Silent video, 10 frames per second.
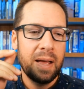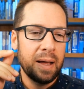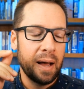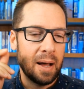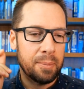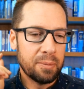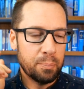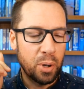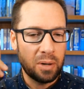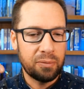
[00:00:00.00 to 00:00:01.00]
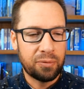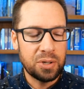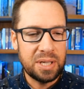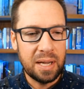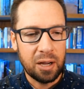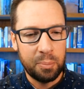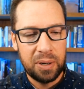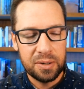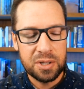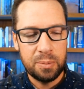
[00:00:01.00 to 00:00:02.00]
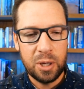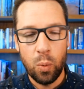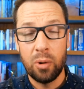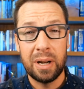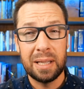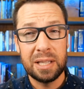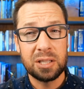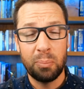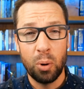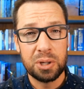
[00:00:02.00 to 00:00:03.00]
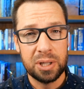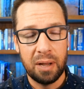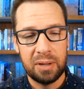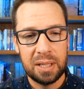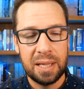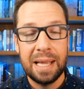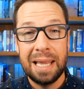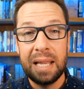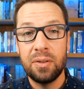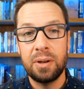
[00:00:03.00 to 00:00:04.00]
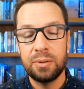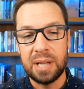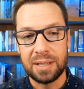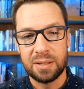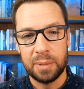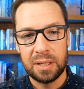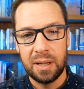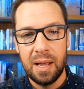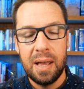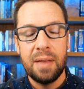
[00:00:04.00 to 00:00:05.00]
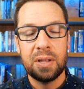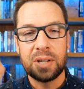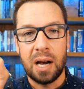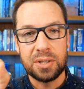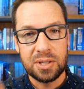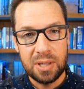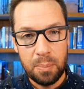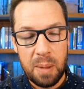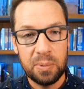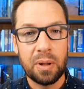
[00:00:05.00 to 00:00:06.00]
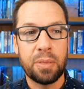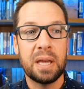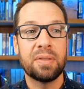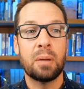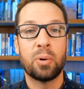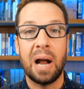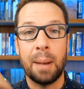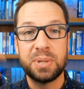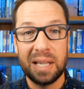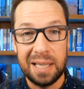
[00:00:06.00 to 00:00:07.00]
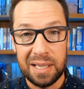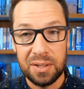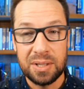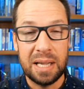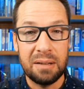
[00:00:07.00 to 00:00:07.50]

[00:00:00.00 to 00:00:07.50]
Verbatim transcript: The book 1 Enoch appears to be quoted, at least a portion of it, in the New Testament. This causes some people to think that perhaps it is, in